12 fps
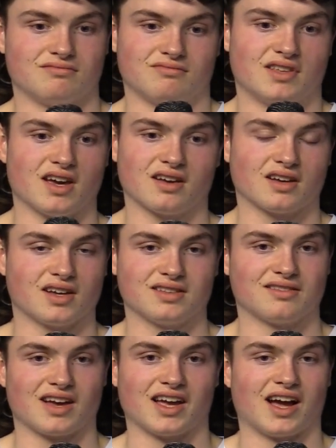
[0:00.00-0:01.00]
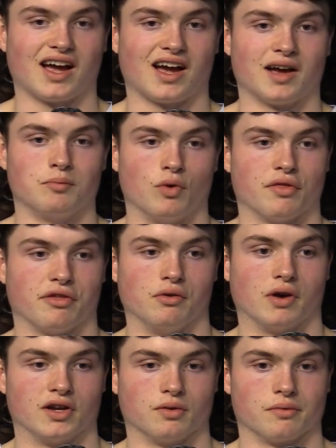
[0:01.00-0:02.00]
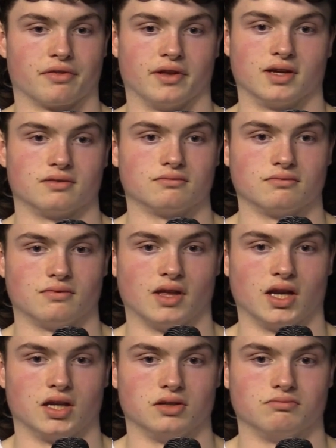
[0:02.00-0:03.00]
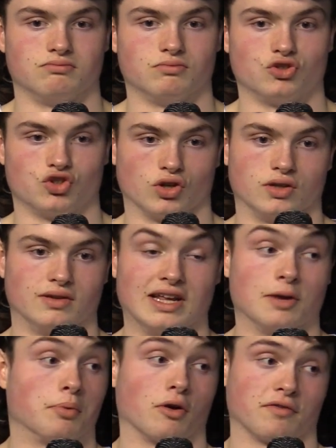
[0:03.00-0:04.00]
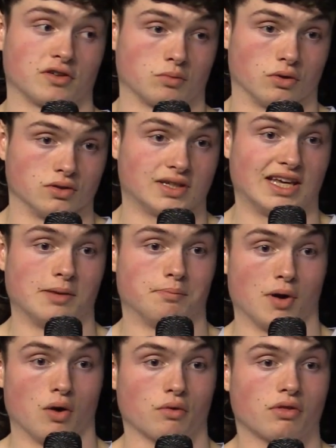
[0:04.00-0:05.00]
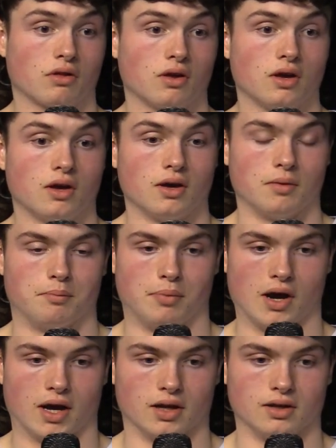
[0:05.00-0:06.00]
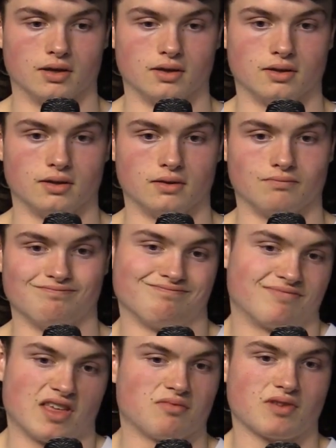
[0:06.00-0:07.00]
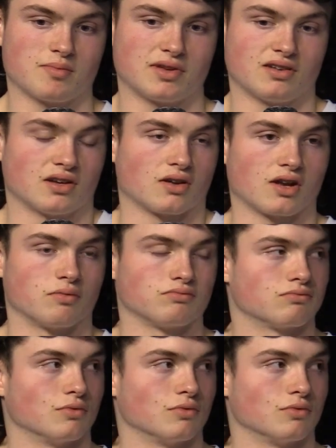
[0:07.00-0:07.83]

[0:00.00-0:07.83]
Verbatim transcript: yeah, I, I I'm with you. I don't think they should, in a perfect world, keep both. Yeah. But they, I mean, I don't, I don't